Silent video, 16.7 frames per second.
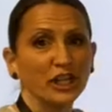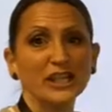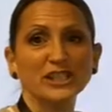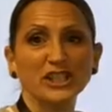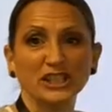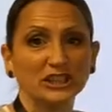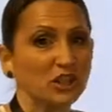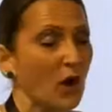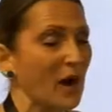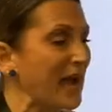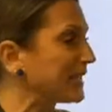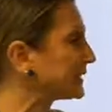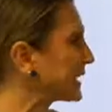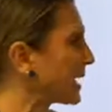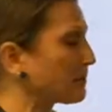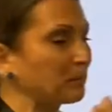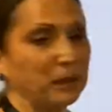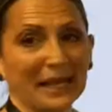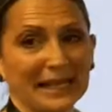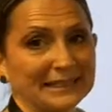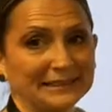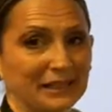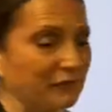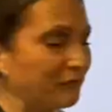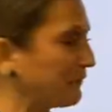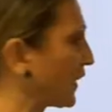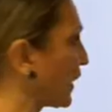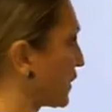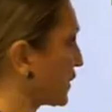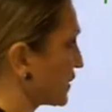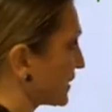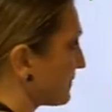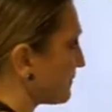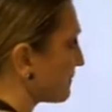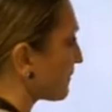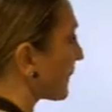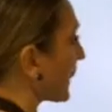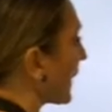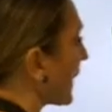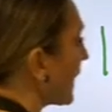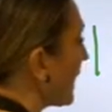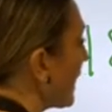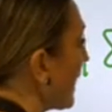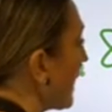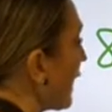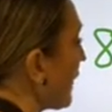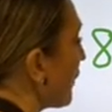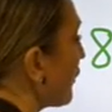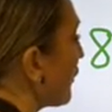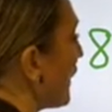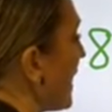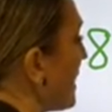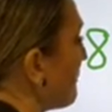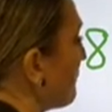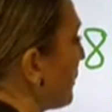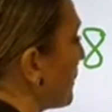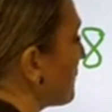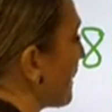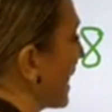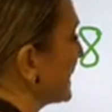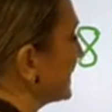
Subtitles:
just go ahead and say, place it first. Then put my